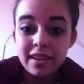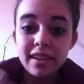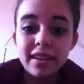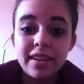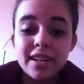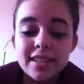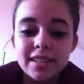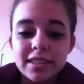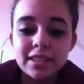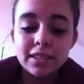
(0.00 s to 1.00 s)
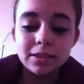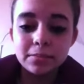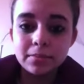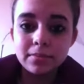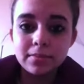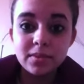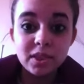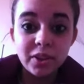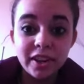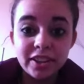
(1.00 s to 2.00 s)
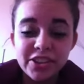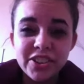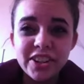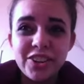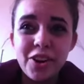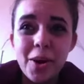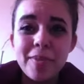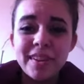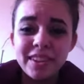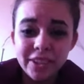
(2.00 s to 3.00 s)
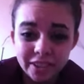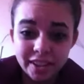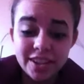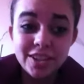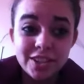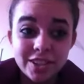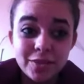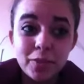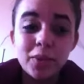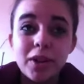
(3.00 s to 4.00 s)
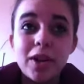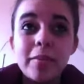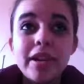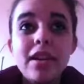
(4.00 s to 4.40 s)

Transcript: Hey guys, um, sorry I look like crap, I literally just woke up.